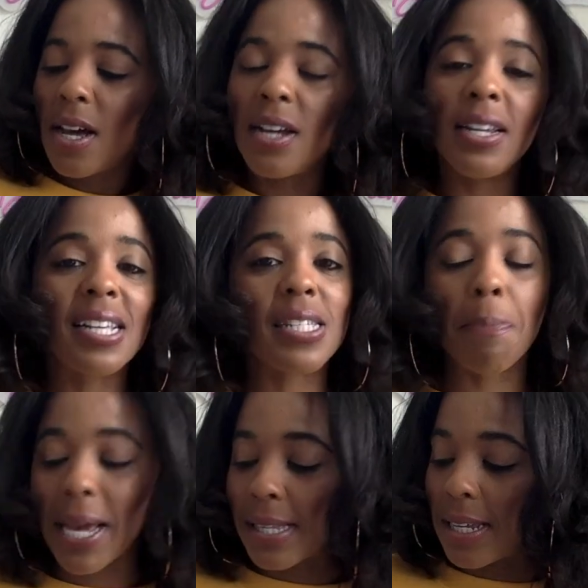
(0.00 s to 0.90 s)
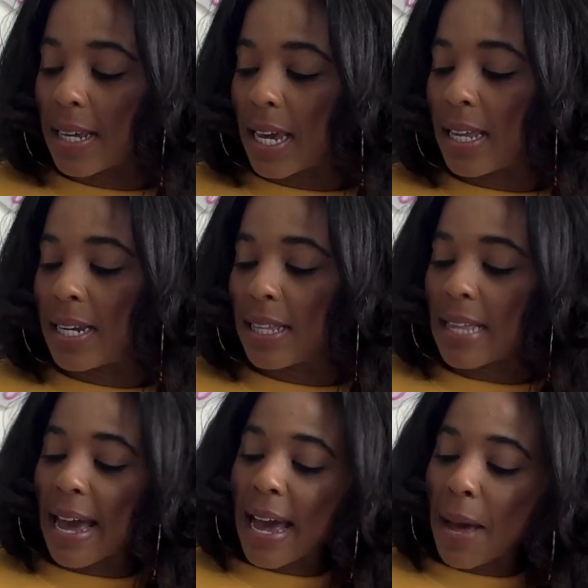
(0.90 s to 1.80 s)
unexpected ending
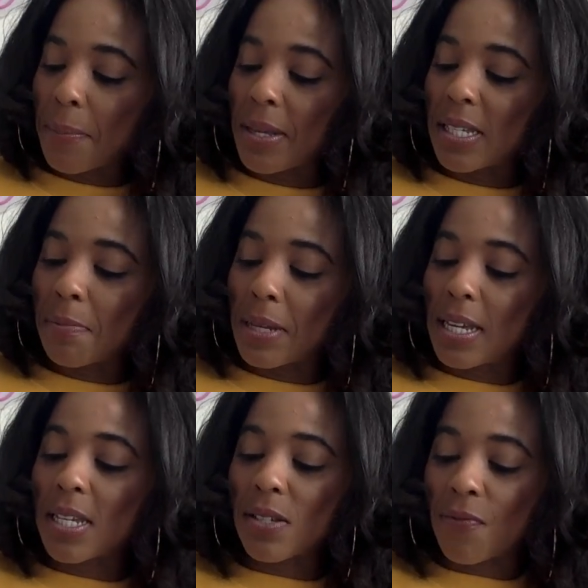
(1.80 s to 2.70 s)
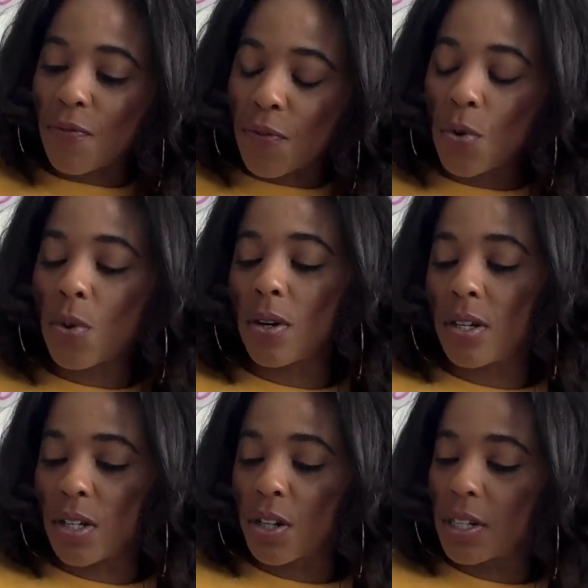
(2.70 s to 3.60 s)
that happens, but it's for
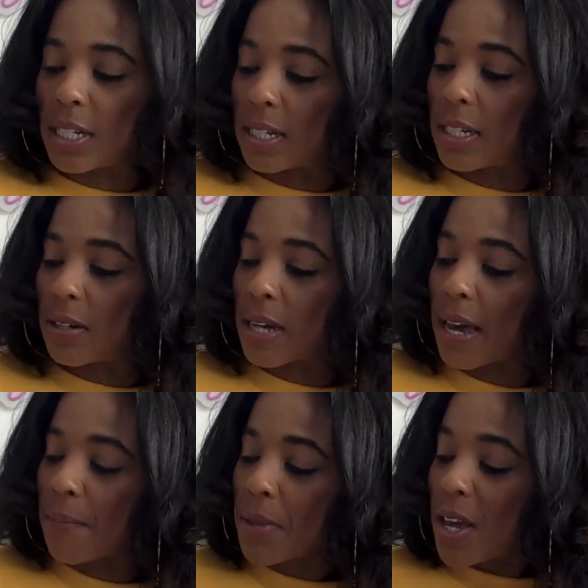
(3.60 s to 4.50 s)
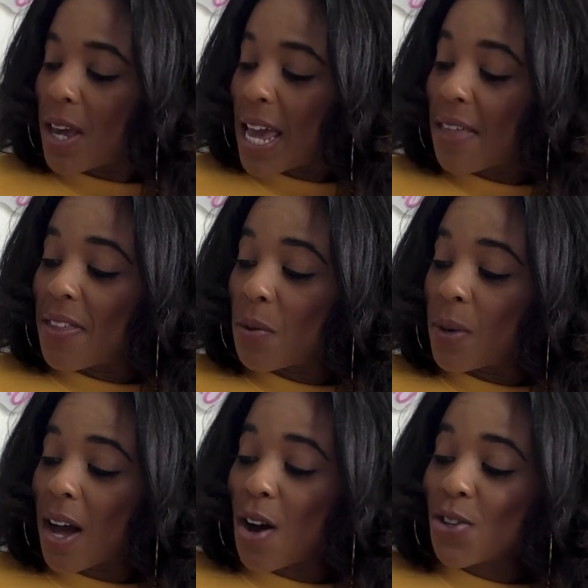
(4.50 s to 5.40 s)
your good, okay? And then
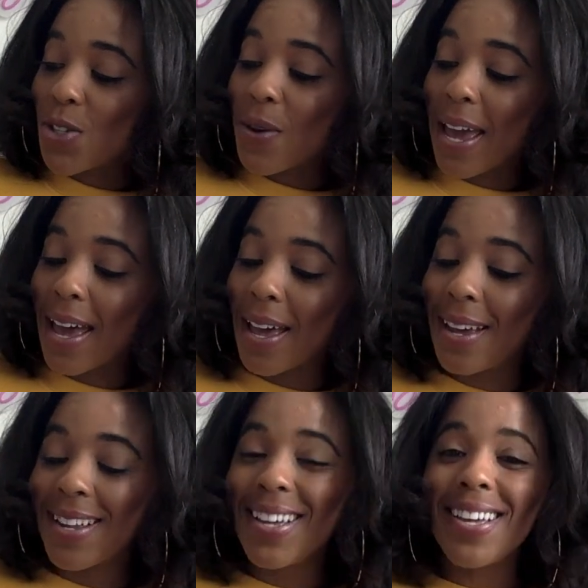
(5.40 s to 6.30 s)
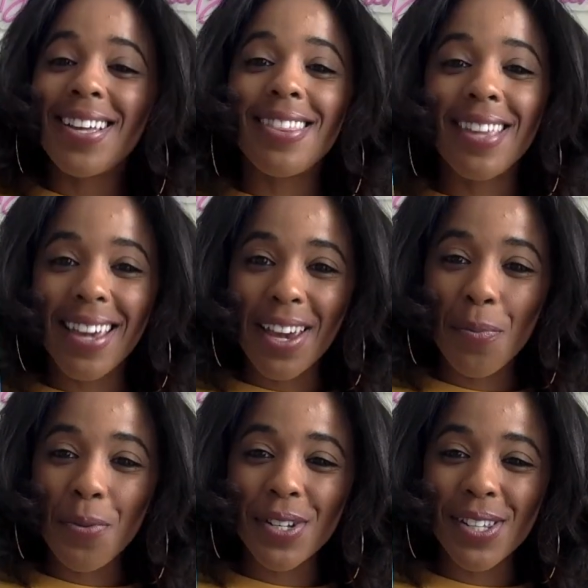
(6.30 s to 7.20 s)
we also had the
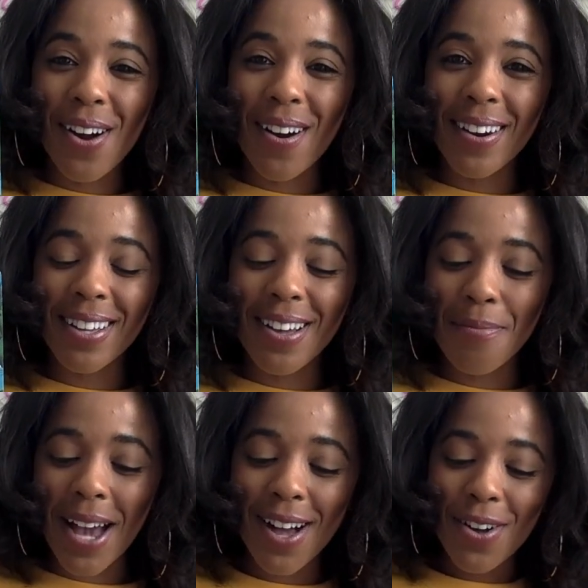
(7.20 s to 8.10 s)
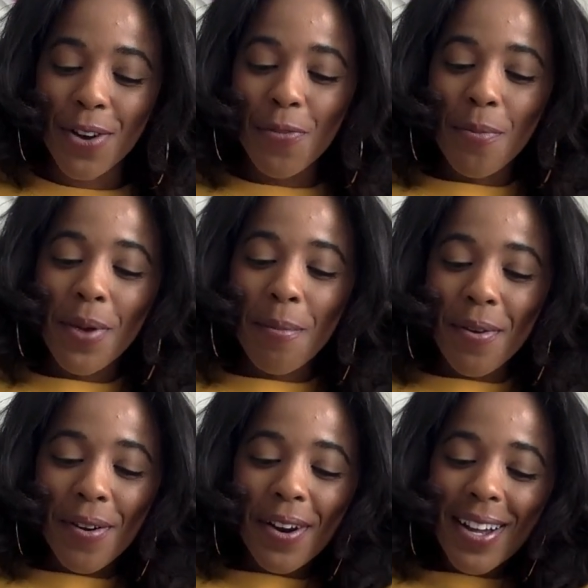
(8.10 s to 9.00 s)
Empress card come out. And
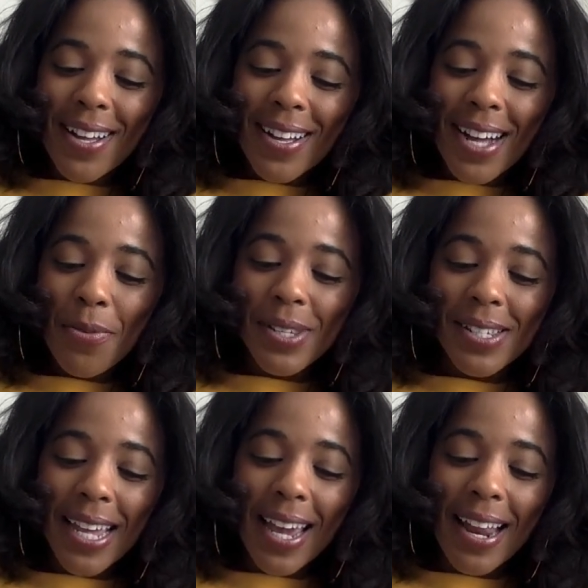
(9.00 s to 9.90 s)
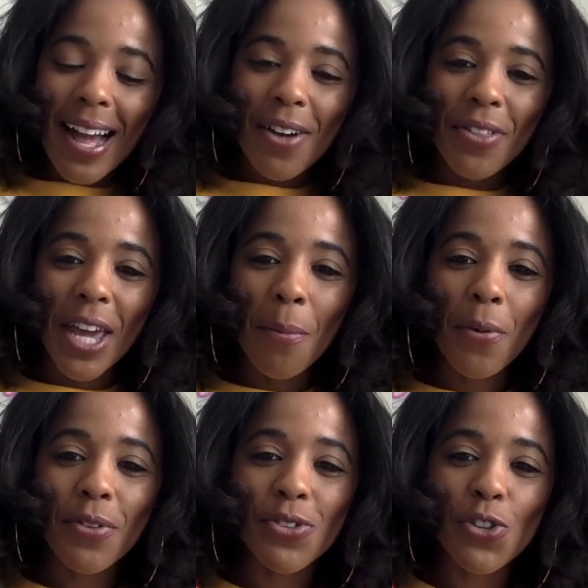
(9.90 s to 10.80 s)
remember, I was saying how the
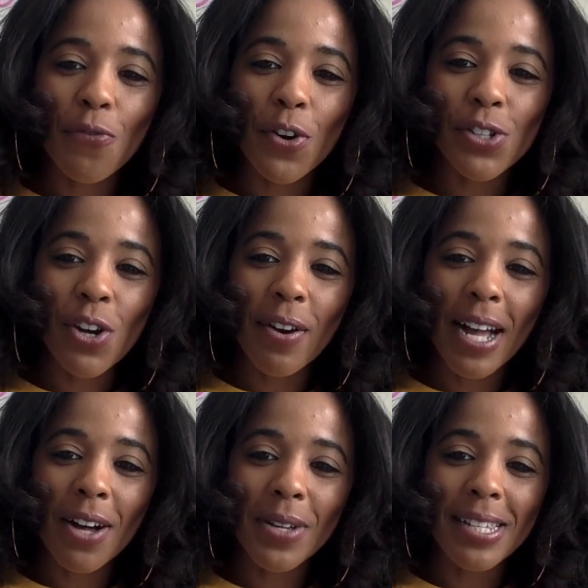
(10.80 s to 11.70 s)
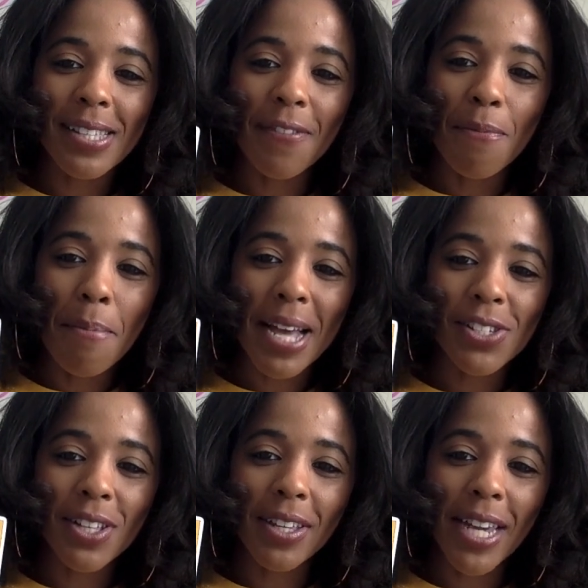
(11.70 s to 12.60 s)
Emperor, this is your first card out, is the
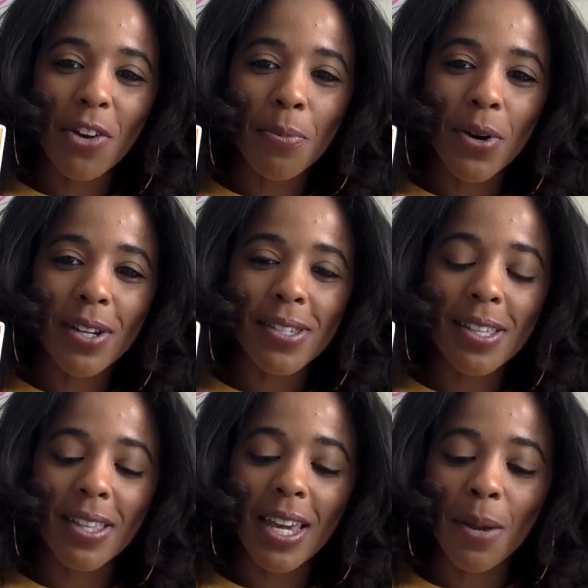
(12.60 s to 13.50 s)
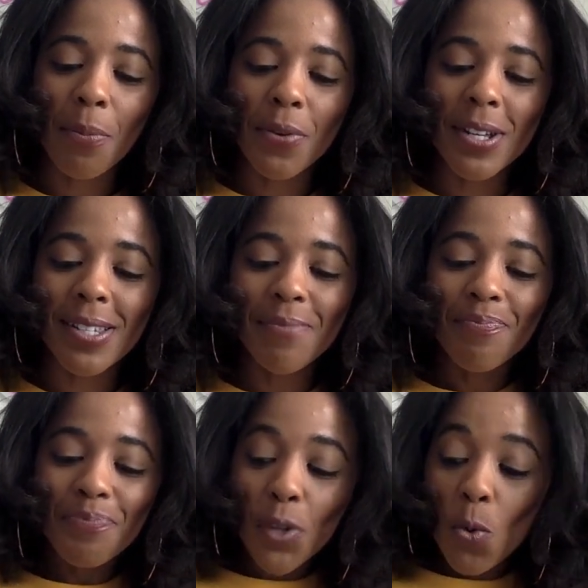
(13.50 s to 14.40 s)
masculine counterpart to the Empress.
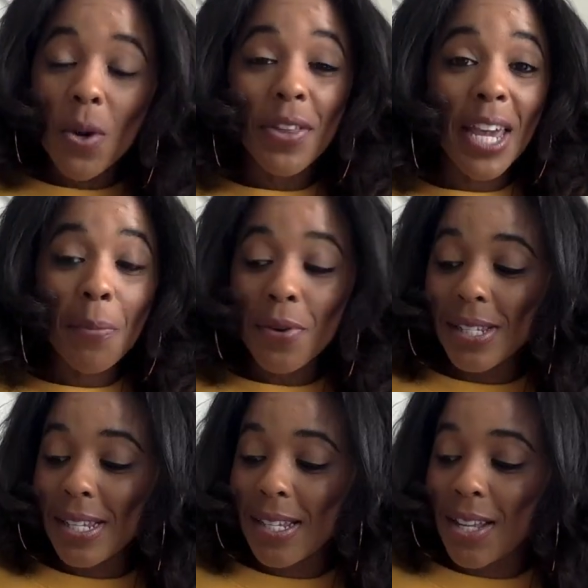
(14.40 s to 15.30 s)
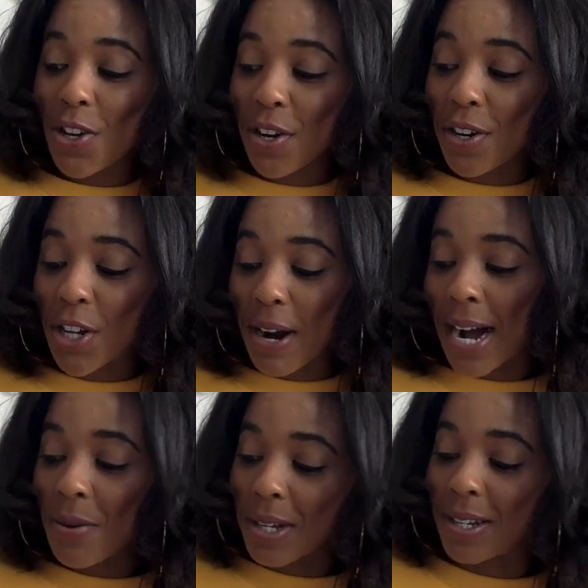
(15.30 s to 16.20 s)
Well, the Empress is in your
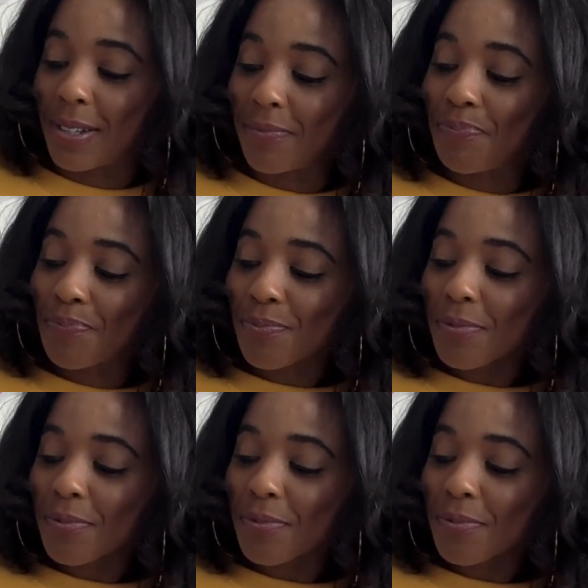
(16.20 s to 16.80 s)
outcome.